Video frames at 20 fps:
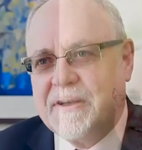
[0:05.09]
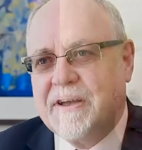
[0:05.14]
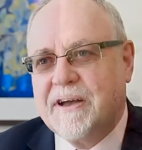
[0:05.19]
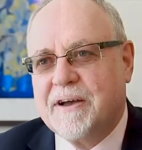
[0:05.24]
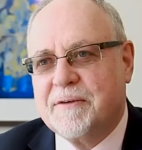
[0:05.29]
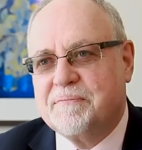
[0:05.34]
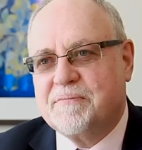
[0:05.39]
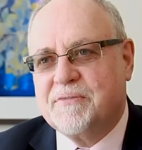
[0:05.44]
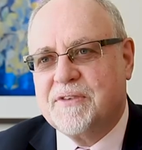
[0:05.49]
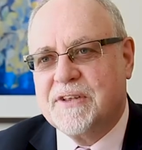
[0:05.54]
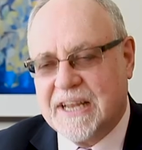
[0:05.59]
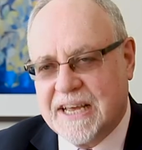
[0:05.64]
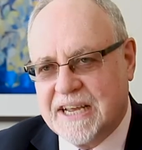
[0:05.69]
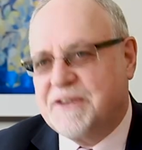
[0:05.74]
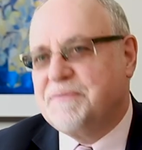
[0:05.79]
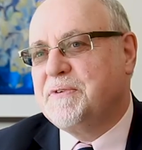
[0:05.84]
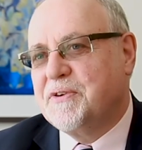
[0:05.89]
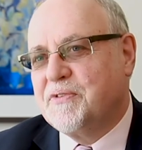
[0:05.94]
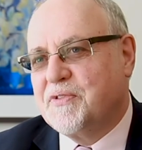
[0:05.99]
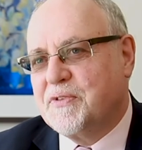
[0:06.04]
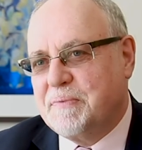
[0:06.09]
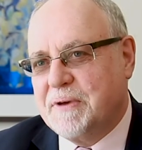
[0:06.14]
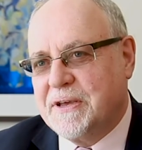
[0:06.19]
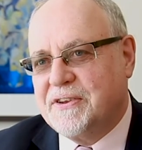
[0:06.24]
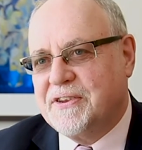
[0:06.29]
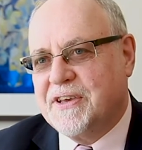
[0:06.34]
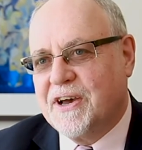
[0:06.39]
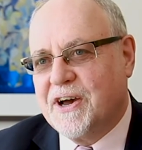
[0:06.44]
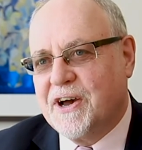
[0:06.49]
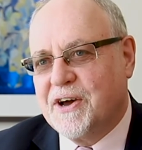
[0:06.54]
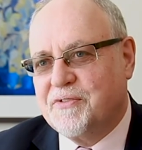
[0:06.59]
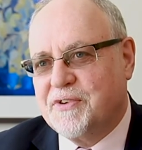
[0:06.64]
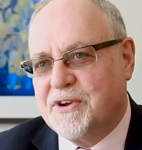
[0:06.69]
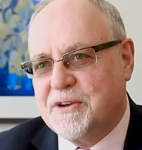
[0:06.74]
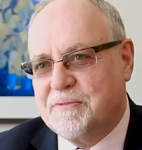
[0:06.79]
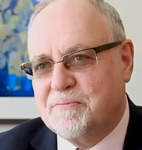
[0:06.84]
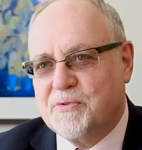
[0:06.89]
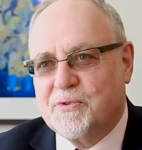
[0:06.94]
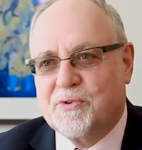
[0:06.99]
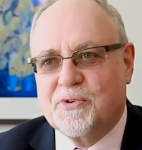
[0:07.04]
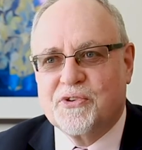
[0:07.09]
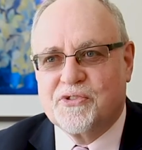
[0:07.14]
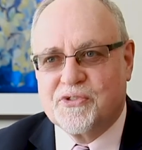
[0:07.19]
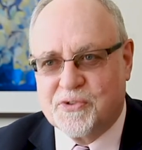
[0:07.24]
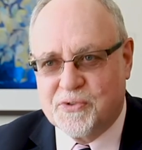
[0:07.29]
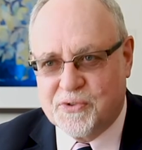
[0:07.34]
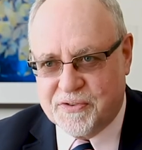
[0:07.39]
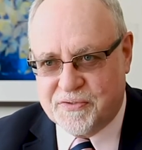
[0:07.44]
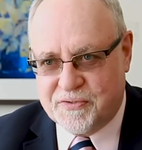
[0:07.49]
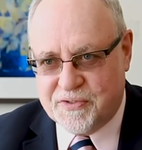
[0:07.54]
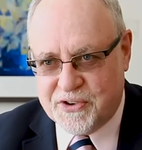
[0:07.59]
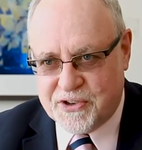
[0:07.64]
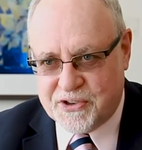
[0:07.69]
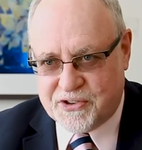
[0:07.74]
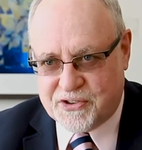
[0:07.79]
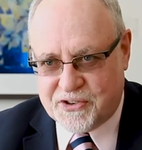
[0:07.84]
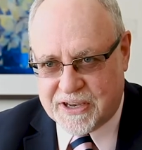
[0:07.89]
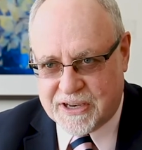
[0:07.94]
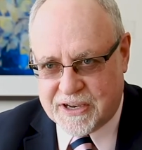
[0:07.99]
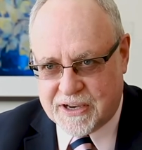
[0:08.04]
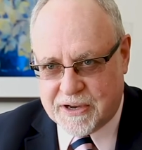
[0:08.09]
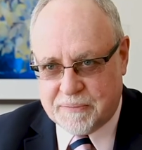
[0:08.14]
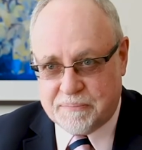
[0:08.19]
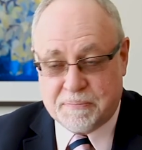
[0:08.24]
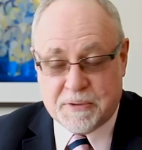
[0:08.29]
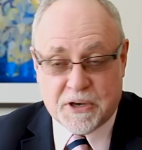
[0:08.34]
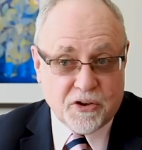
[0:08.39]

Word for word: I'm delighted to be here at the Betty Irene Moore School of Nursing